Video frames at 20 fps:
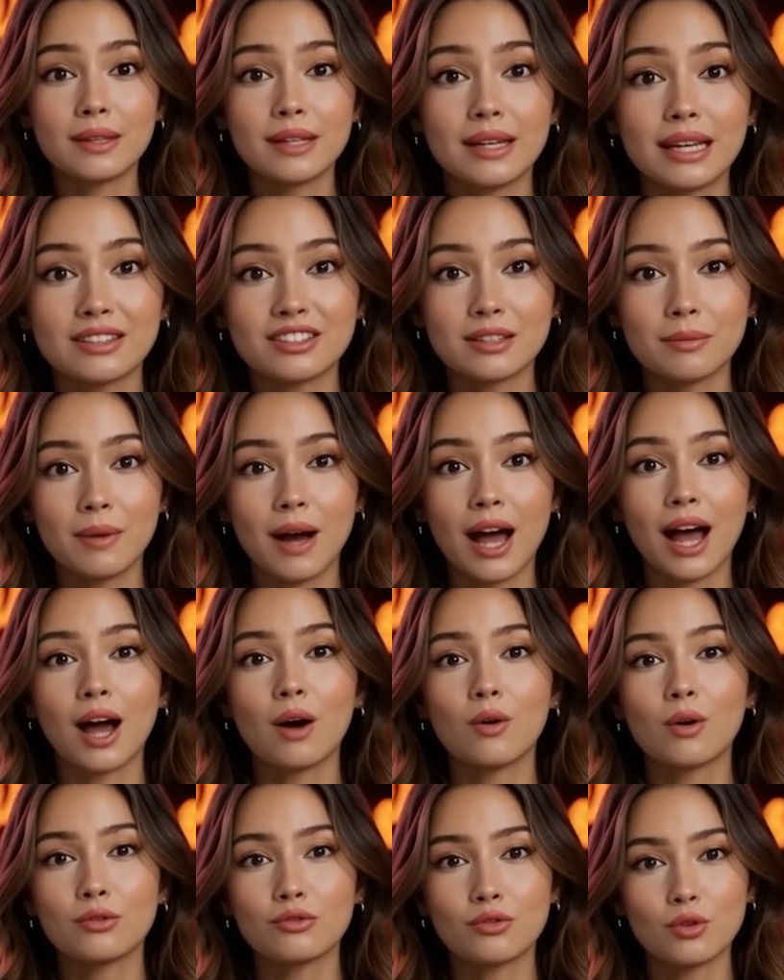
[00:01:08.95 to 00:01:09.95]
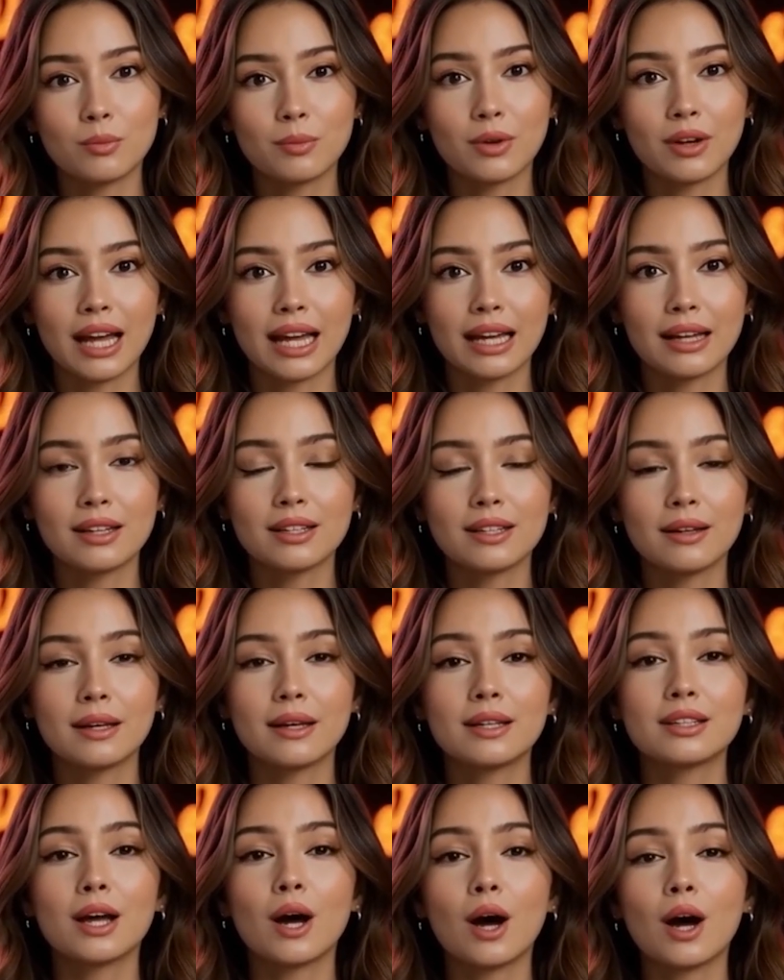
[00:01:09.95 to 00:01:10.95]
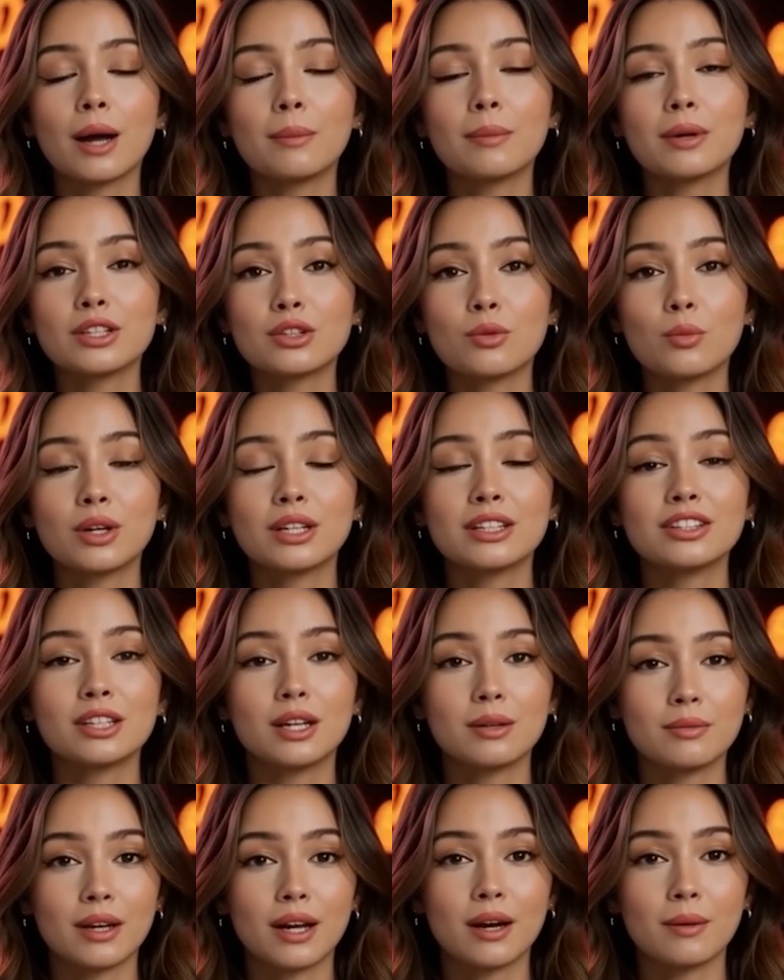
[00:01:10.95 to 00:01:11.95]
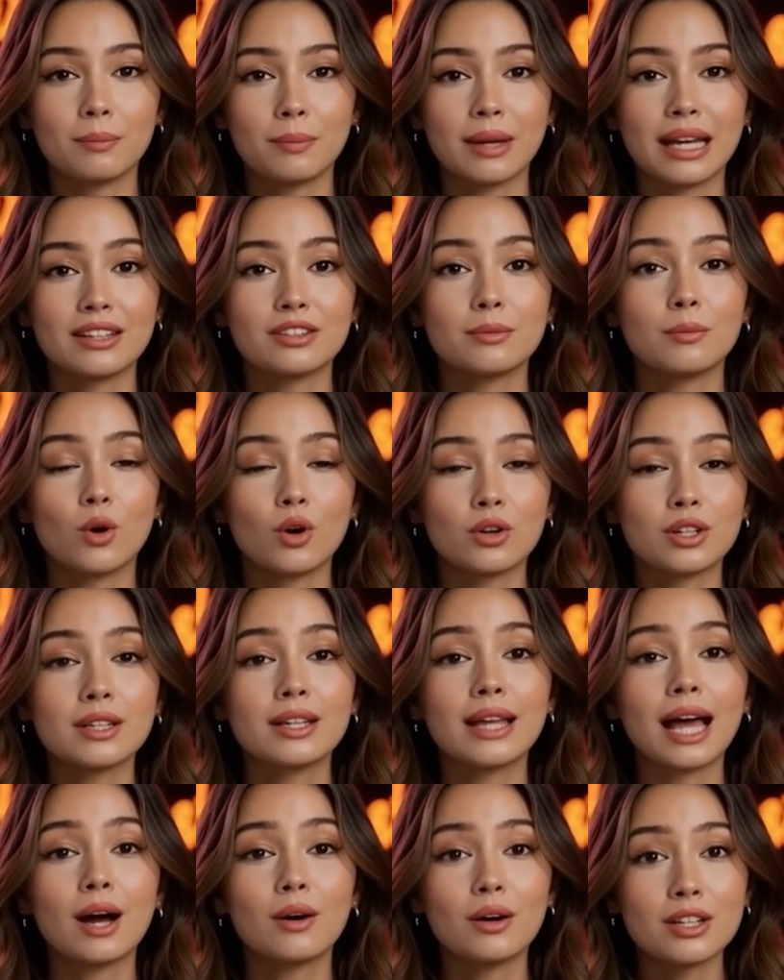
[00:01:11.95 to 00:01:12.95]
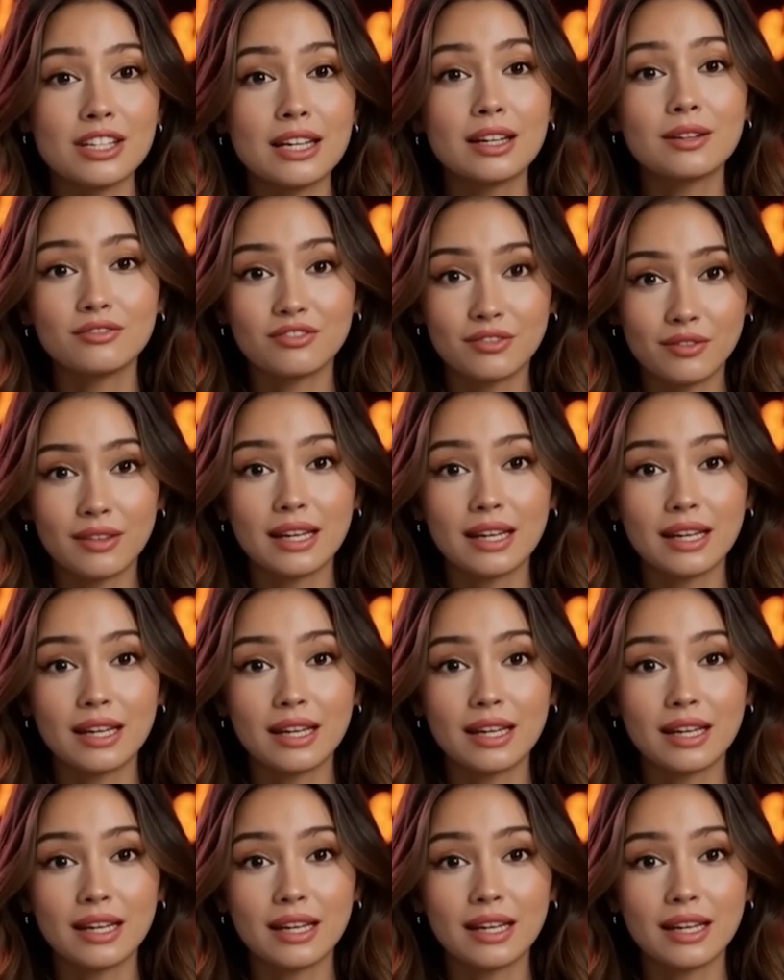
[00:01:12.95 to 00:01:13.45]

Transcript: It's a powerful blend. Timeless wisdom meets modern narrative.